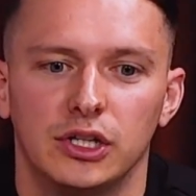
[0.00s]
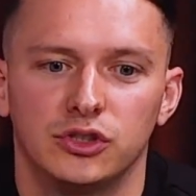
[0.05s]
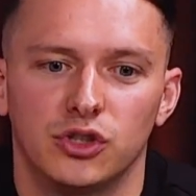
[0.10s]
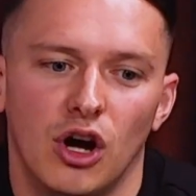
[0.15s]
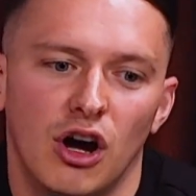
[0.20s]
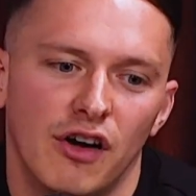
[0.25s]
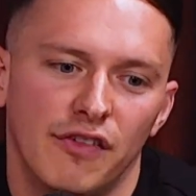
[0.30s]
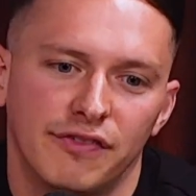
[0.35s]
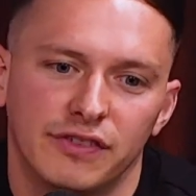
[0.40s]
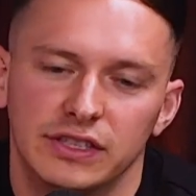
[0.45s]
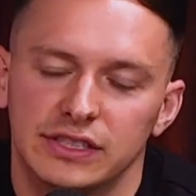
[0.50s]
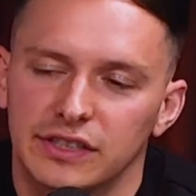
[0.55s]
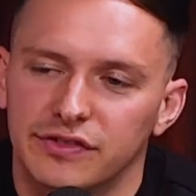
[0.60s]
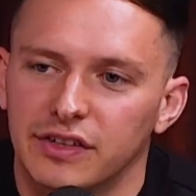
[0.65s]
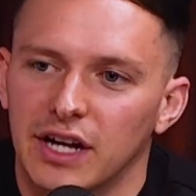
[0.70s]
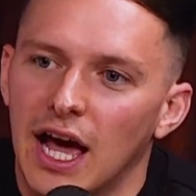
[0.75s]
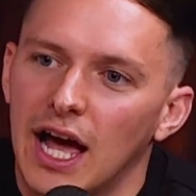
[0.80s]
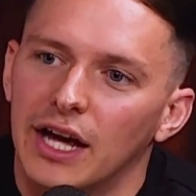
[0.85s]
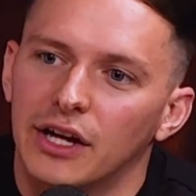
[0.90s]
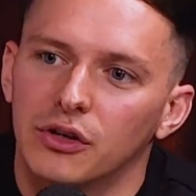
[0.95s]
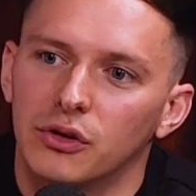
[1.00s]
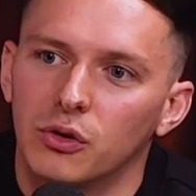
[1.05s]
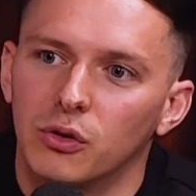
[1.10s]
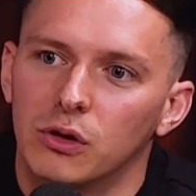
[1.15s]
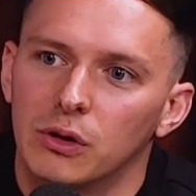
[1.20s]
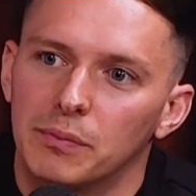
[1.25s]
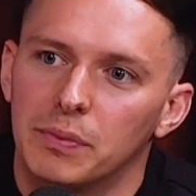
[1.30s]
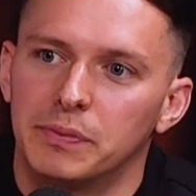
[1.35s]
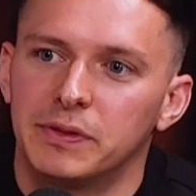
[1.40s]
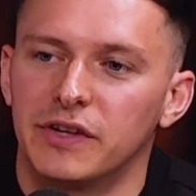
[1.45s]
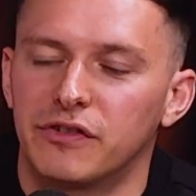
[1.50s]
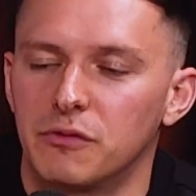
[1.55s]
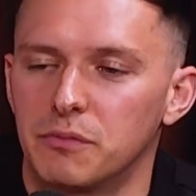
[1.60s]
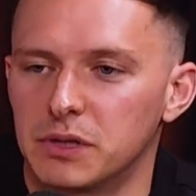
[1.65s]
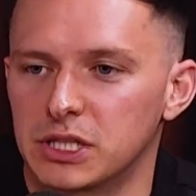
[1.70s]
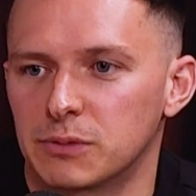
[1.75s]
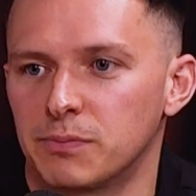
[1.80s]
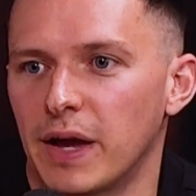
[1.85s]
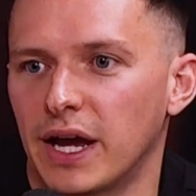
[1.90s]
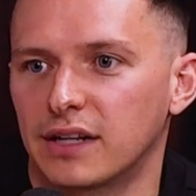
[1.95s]
offer a different angle and different
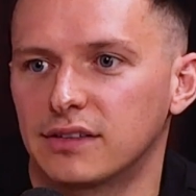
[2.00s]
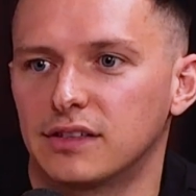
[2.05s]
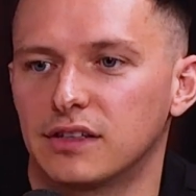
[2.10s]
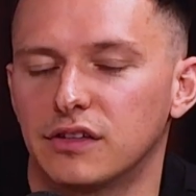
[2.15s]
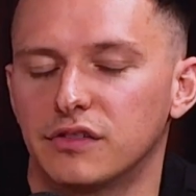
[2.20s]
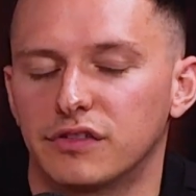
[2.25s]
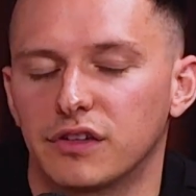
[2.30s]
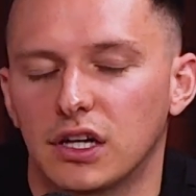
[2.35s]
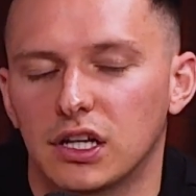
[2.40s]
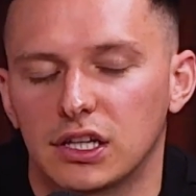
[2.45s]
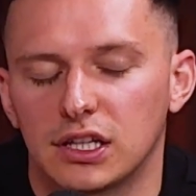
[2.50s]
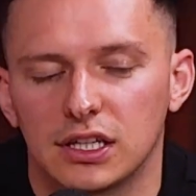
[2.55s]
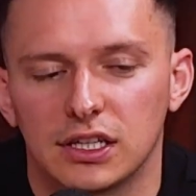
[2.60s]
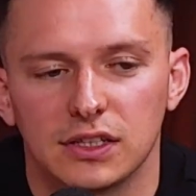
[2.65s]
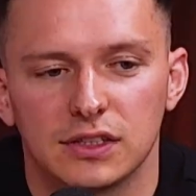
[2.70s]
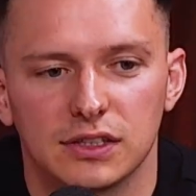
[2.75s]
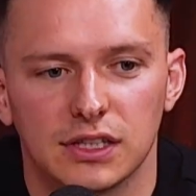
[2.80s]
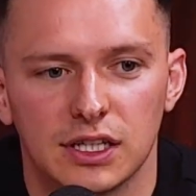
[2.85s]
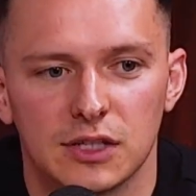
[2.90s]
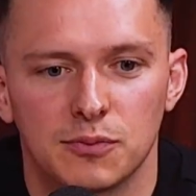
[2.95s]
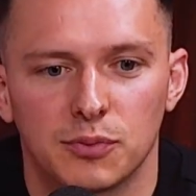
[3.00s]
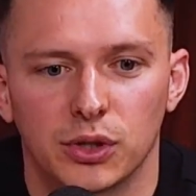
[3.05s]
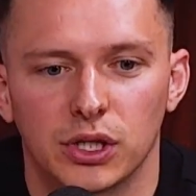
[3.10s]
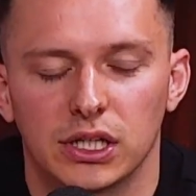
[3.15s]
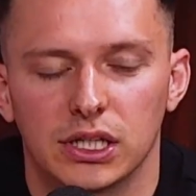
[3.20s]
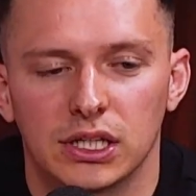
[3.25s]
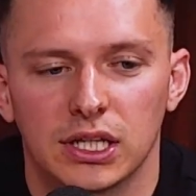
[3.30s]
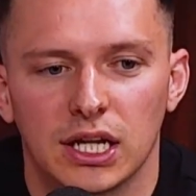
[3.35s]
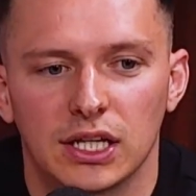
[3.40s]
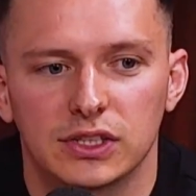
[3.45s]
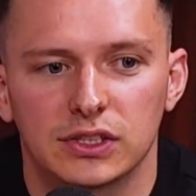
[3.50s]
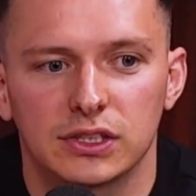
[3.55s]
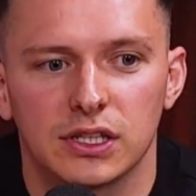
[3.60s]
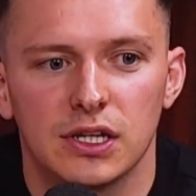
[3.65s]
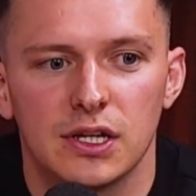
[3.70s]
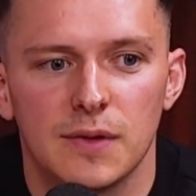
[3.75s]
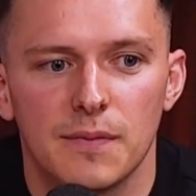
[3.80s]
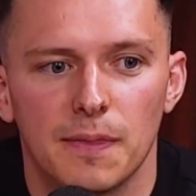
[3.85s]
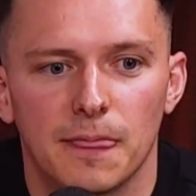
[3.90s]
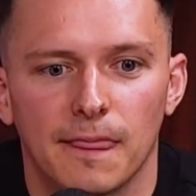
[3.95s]
perspective, I think is brilliant. And that's
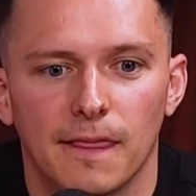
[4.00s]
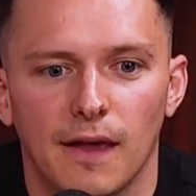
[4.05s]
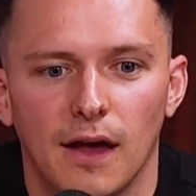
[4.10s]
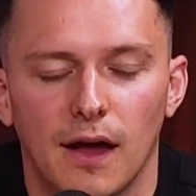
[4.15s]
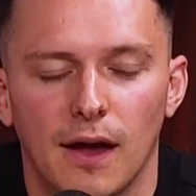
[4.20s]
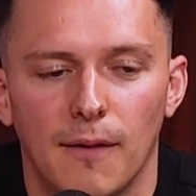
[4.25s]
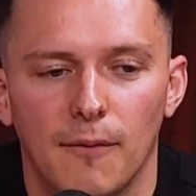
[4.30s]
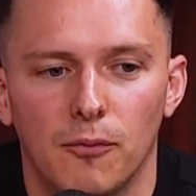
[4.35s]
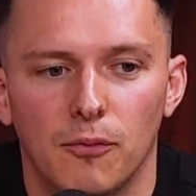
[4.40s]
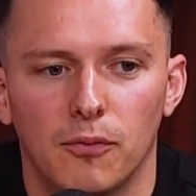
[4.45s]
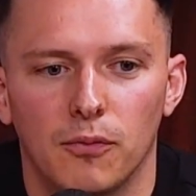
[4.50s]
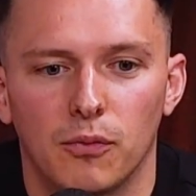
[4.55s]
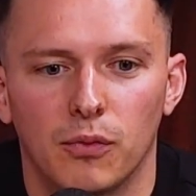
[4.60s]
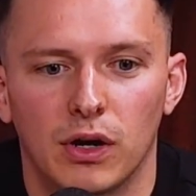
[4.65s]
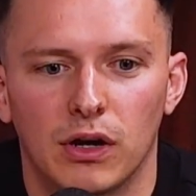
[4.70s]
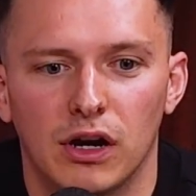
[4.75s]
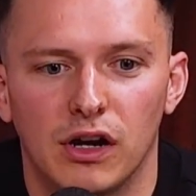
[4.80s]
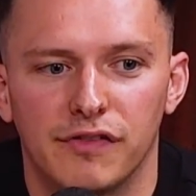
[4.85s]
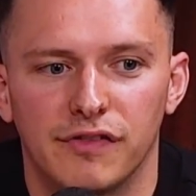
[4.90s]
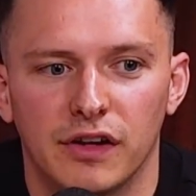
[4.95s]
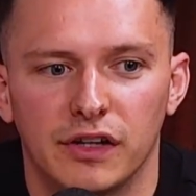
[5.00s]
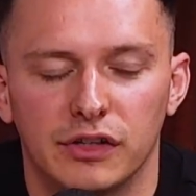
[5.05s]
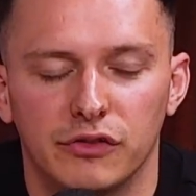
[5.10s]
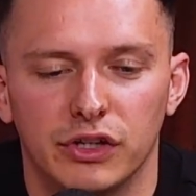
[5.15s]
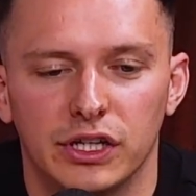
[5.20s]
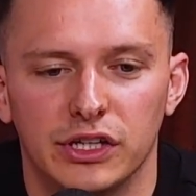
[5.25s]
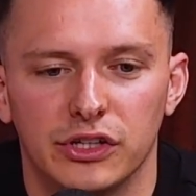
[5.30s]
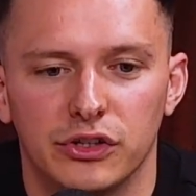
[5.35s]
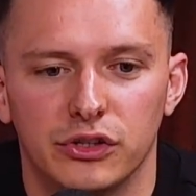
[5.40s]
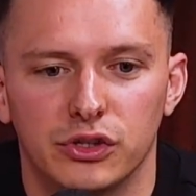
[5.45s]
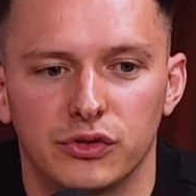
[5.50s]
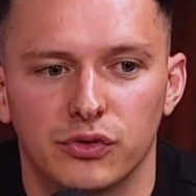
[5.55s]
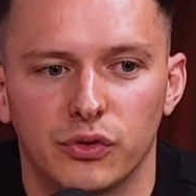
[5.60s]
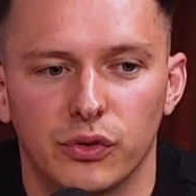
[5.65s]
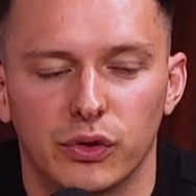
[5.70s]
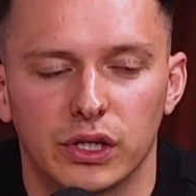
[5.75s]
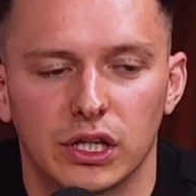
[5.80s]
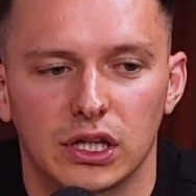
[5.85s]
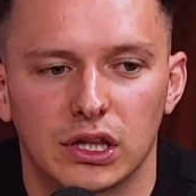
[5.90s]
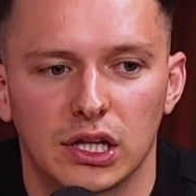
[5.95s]
where I found it really useful.
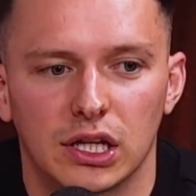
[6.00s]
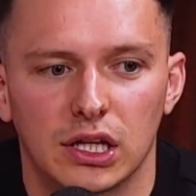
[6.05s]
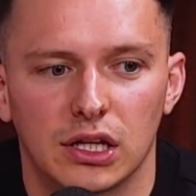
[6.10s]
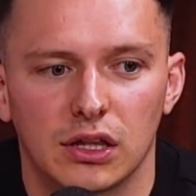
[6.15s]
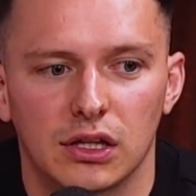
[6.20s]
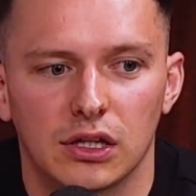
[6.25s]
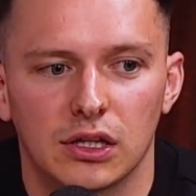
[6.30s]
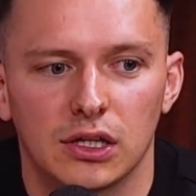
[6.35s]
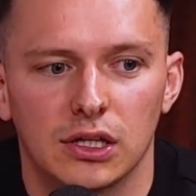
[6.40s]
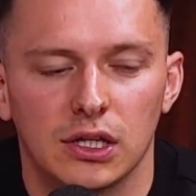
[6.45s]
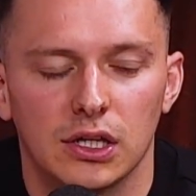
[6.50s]
And I think that,